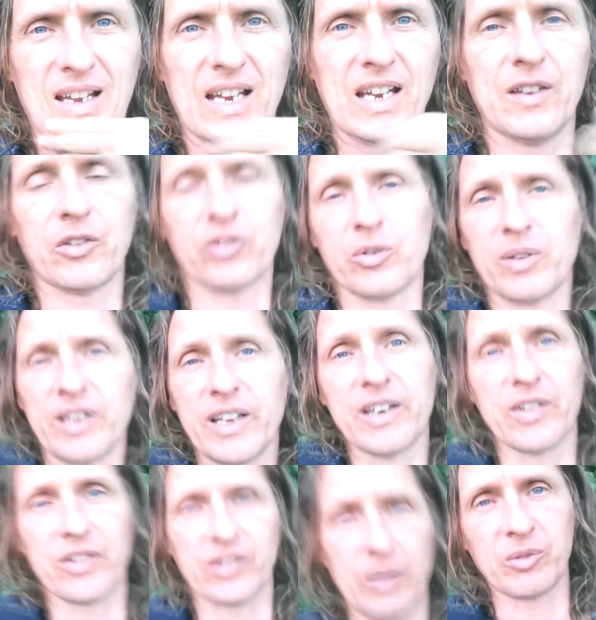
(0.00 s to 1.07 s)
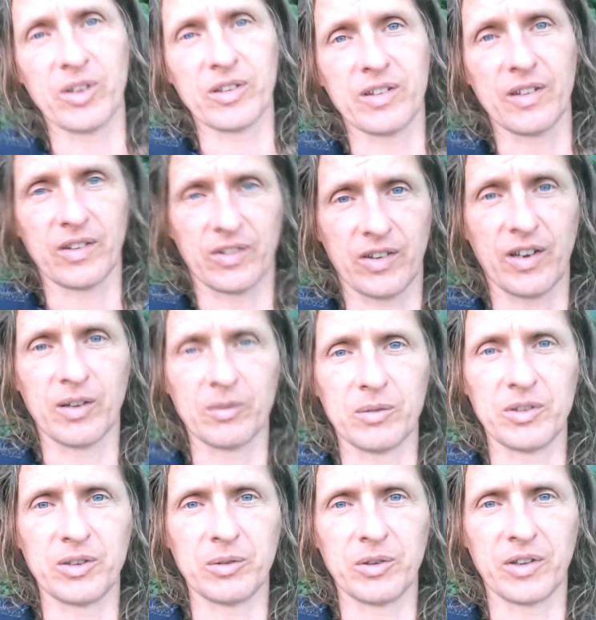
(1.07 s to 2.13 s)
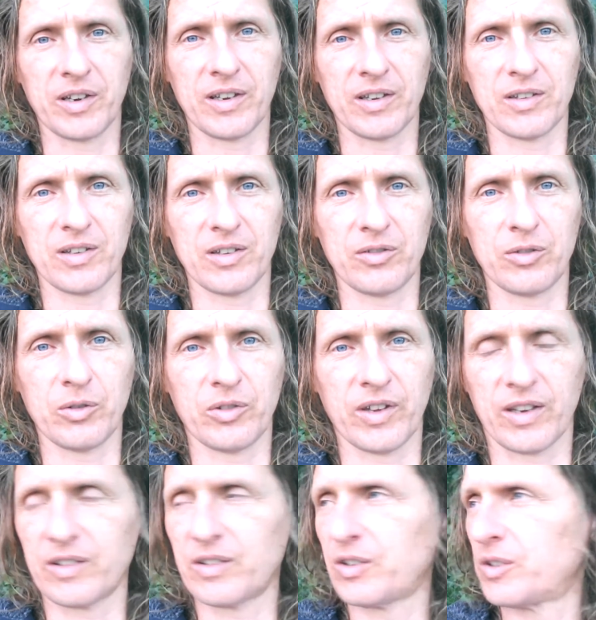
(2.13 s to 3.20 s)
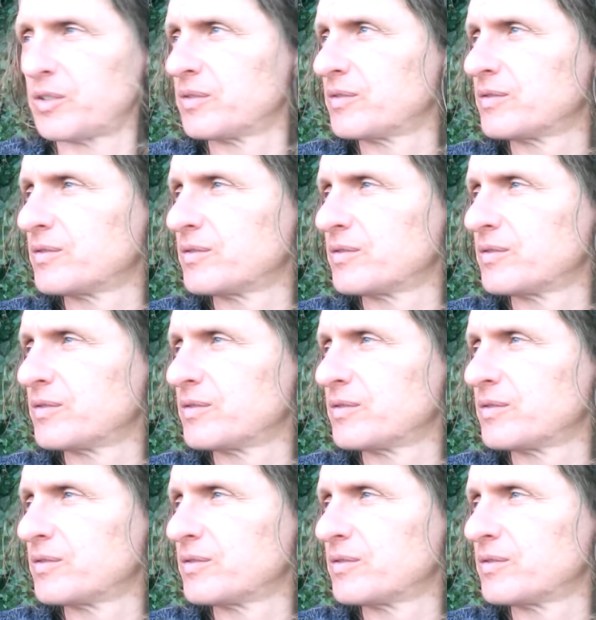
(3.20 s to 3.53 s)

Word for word: And there's a related subject to this that I will deal with in a, a few seconds here.